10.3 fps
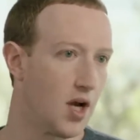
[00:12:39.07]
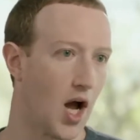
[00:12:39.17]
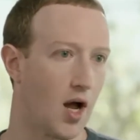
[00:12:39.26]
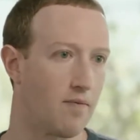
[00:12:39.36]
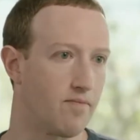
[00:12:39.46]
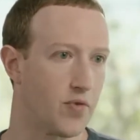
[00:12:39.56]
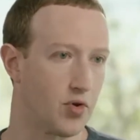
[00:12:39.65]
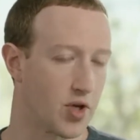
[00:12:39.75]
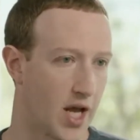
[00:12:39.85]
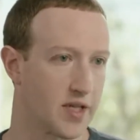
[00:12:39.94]

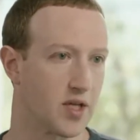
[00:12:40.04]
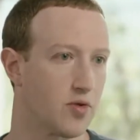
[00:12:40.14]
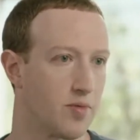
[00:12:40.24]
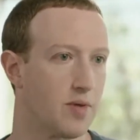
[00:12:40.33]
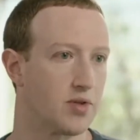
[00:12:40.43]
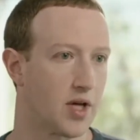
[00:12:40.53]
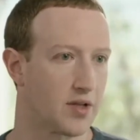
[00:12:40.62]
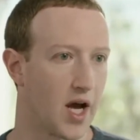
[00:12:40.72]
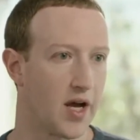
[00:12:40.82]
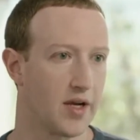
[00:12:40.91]
connecting with people
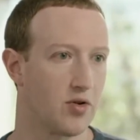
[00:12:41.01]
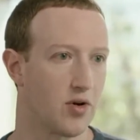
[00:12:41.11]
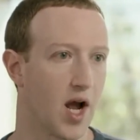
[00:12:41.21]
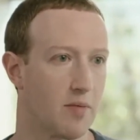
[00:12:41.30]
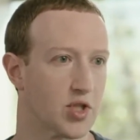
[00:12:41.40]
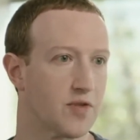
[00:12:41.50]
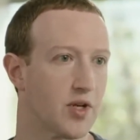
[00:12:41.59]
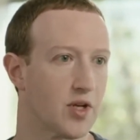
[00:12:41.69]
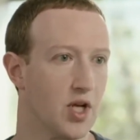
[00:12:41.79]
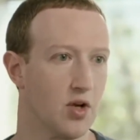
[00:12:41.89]
online, or how much of
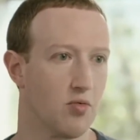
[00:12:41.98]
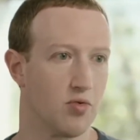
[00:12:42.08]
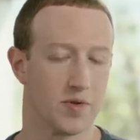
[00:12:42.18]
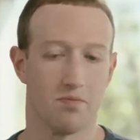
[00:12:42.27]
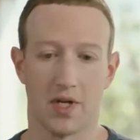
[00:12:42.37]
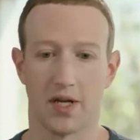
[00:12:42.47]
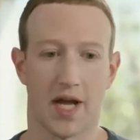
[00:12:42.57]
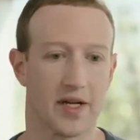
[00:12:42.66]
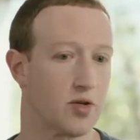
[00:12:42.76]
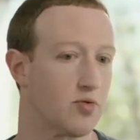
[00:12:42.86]
it was me
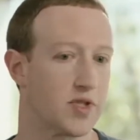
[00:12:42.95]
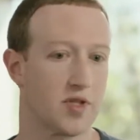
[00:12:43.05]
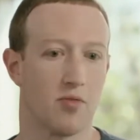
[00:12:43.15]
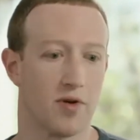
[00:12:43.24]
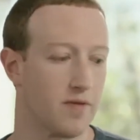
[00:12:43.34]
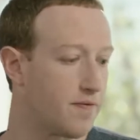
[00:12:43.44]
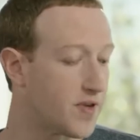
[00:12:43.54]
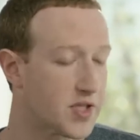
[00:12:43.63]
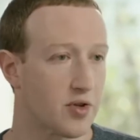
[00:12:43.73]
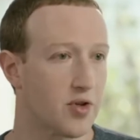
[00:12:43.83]
connecting with someone
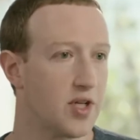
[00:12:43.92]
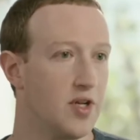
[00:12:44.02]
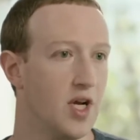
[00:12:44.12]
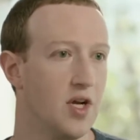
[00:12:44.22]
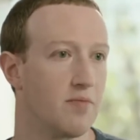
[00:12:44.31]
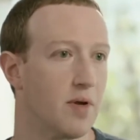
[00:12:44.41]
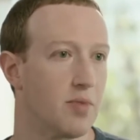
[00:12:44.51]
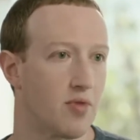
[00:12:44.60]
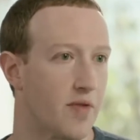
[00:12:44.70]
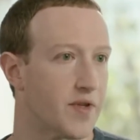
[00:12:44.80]
physically,
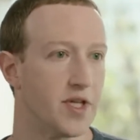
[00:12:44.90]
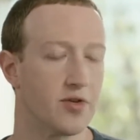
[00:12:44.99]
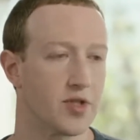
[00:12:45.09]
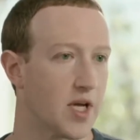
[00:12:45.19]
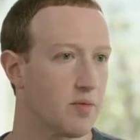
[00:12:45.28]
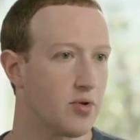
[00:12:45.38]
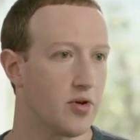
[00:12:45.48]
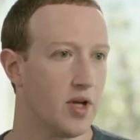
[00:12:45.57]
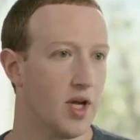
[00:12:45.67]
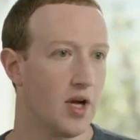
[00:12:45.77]
maybe around the dinner
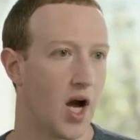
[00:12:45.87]
table,